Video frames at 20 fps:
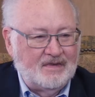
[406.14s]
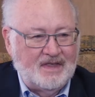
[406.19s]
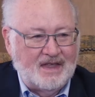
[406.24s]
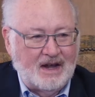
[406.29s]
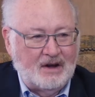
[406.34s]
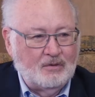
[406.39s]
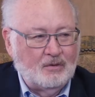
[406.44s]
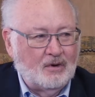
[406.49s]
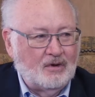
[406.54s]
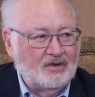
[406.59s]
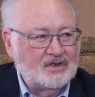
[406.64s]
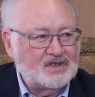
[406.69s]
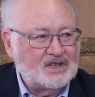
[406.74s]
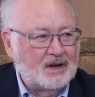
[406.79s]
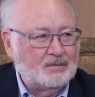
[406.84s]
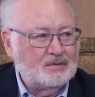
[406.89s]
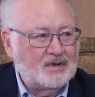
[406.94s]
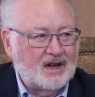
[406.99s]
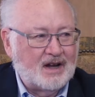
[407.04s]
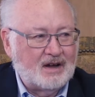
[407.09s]
They will
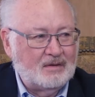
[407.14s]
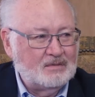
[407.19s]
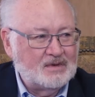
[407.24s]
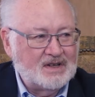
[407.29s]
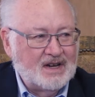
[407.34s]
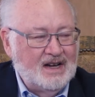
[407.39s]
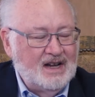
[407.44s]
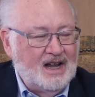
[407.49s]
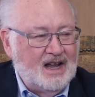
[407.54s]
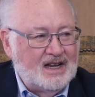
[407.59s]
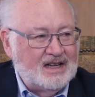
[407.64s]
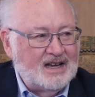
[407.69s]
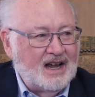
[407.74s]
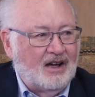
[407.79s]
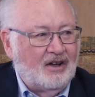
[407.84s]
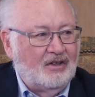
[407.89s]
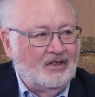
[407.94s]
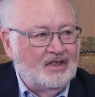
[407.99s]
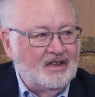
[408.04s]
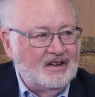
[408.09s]
sometimes
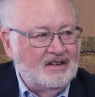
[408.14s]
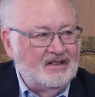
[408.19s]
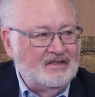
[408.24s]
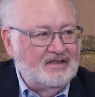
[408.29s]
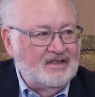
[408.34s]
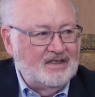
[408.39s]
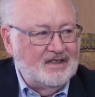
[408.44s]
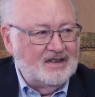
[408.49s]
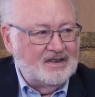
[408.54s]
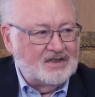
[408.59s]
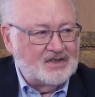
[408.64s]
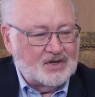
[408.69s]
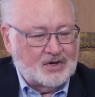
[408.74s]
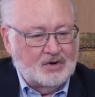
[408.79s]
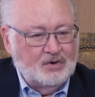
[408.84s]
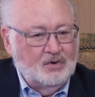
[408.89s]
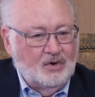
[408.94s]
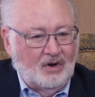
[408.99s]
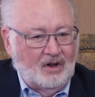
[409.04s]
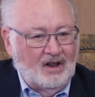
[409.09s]
tell the the
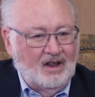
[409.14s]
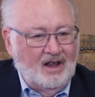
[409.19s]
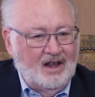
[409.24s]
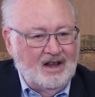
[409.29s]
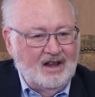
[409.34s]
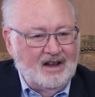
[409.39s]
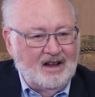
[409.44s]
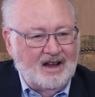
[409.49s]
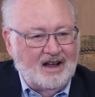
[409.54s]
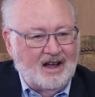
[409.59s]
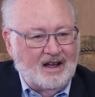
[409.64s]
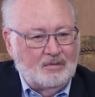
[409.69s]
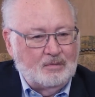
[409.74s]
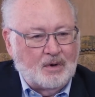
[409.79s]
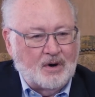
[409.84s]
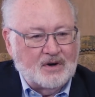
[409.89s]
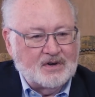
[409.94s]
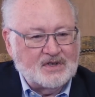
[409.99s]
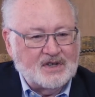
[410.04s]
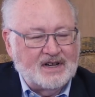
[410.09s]
school uh,
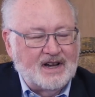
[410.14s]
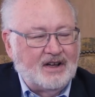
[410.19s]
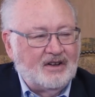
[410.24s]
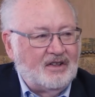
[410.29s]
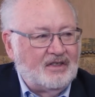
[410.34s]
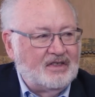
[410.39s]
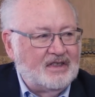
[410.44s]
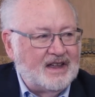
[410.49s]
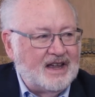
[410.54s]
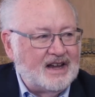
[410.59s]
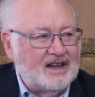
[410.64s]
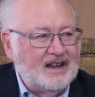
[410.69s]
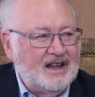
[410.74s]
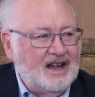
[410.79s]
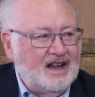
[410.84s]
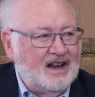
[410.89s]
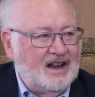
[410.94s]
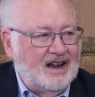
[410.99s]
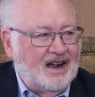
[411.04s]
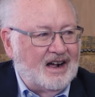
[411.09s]
personnel that
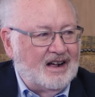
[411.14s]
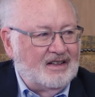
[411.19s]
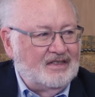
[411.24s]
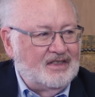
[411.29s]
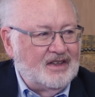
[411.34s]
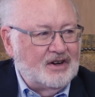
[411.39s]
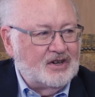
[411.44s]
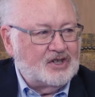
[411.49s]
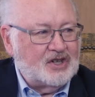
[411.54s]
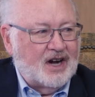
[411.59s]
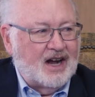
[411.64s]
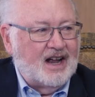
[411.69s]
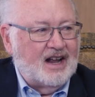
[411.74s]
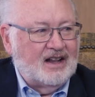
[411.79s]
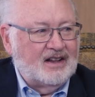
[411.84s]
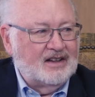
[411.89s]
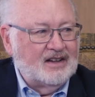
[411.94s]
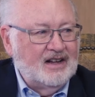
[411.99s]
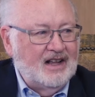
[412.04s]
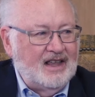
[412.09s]
uh, their
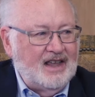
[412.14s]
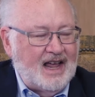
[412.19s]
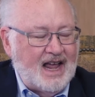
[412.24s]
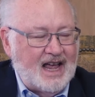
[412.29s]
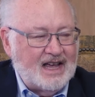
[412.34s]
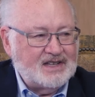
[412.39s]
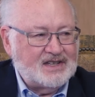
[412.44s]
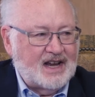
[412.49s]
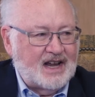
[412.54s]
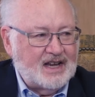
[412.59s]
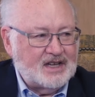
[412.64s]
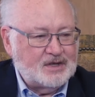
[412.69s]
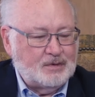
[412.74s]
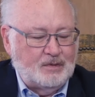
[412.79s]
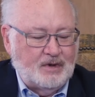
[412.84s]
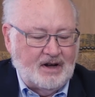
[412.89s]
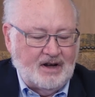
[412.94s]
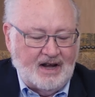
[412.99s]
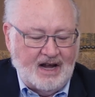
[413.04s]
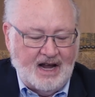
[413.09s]
child has
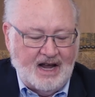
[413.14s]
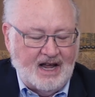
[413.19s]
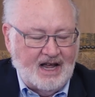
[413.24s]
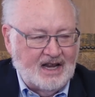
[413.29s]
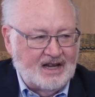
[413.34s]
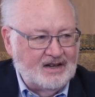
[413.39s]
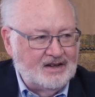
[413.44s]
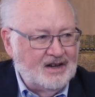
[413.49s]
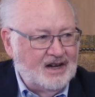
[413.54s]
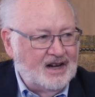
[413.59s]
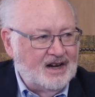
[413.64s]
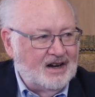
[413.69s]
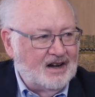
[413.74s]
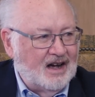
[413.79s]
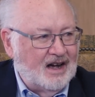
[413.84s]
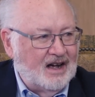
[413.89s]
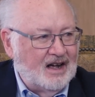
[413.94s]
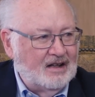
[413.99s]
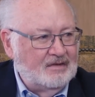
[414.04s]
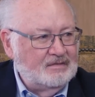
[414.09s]
asthma and
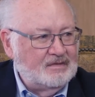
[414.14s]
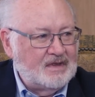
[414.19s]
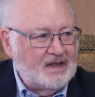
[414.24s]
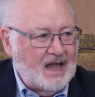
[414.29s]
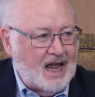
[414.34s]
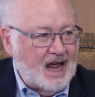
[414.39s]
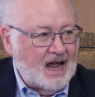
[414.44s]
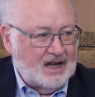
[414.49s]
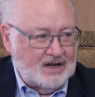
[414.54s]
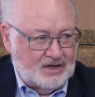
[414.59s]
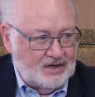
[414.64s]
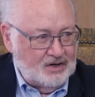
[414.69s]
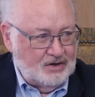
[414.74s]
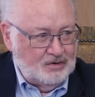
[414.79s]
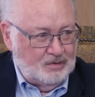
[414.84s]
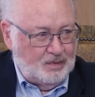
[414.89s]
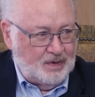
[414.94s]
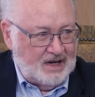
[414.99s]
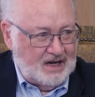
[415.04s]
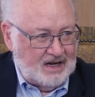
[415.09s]
uh, can't do
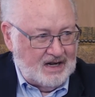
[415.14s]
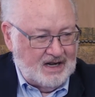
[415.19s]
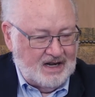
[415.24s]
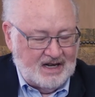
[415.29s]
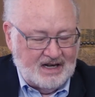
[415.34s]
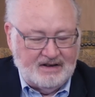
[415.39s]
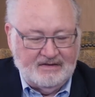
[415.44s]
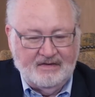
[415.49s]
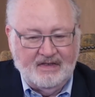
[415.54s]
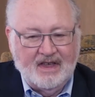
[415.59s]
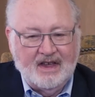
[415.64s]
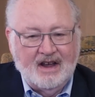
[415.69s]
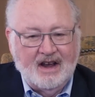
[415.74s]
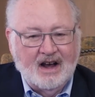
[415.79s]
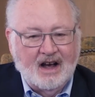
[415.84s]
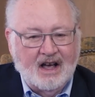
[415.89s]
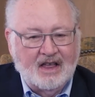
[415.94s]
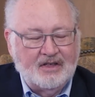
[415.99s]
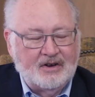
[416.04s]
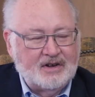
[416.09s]
PE.
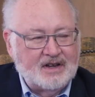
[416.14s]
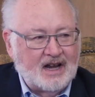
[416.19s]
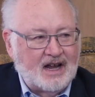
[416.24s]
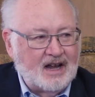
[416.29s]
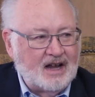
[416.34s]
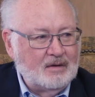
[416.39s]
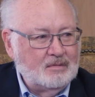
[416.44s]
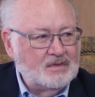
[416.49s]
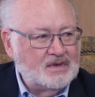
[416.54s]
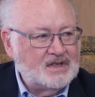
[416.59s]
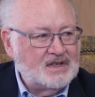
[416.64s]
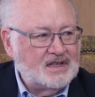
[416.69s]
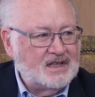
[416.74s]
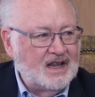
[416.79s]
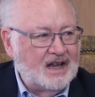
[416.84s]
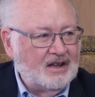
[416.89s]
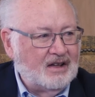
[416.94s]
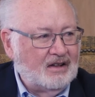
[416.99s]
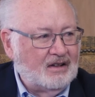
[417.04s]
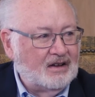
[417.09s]
Other times
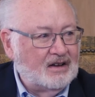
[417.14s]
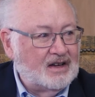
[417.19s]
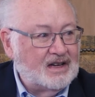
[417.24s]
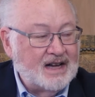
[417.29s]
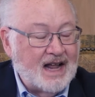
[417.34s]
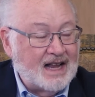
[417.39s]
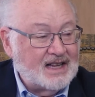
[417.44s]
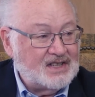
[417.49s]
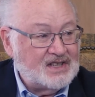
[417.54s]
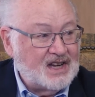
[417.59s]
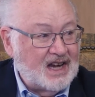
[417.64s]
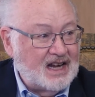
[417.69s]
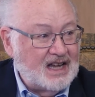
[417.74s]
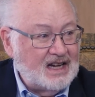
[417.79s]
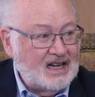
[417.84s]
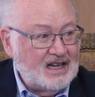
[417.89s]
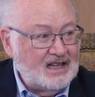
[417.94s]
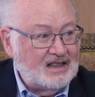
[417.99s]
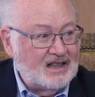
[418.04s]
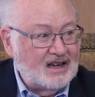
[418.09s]
they'll not say
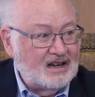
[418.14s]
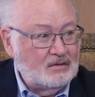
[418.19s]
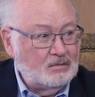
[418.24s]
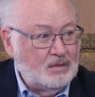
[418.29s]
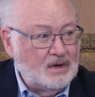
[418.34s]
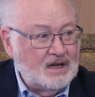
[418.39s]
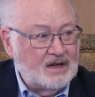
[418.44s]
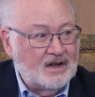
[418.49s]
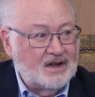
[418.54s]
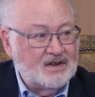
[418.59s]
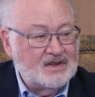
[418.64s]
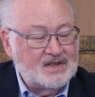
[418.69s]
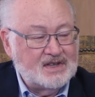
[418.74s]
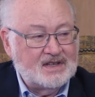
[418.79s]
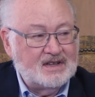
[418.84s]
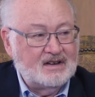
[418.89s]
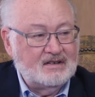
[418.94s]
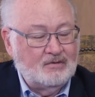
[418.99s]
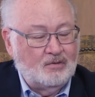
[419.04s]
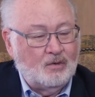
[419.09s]
anything because
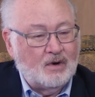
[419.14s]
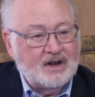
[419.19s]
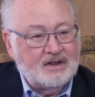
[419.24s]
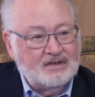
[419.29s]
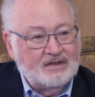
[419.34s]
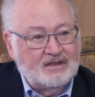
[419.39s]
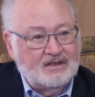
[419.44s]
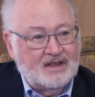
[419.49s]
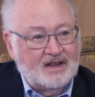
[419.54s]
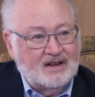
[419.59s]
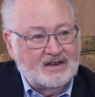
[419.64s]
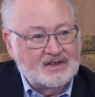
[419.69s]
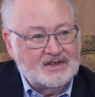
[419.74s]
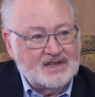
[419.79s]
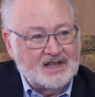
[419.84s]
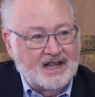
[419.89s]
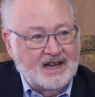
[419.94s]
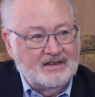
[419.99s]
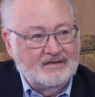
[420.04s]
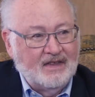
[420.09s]
one of the things
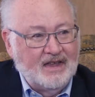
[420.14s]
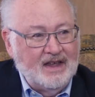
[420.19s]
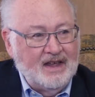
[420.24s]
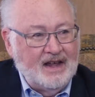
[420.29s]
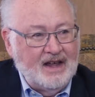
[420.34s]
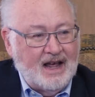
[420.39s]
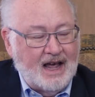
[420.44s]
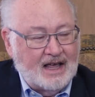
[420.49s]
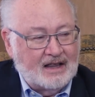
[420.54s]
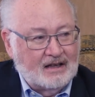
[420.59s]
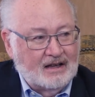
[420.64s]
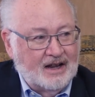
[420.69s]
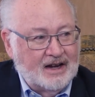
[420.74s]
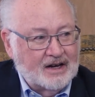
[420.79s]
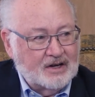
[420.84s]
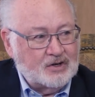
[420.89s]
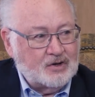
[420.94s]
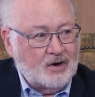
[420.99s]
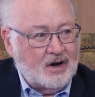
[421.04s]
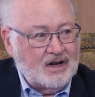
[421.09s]
that
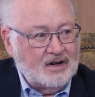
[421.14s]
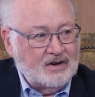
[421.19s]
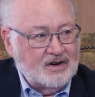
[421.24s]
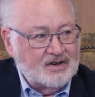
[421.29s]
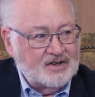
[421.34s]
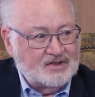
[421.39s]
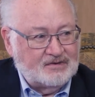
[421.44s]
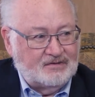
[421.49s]
athletic trainers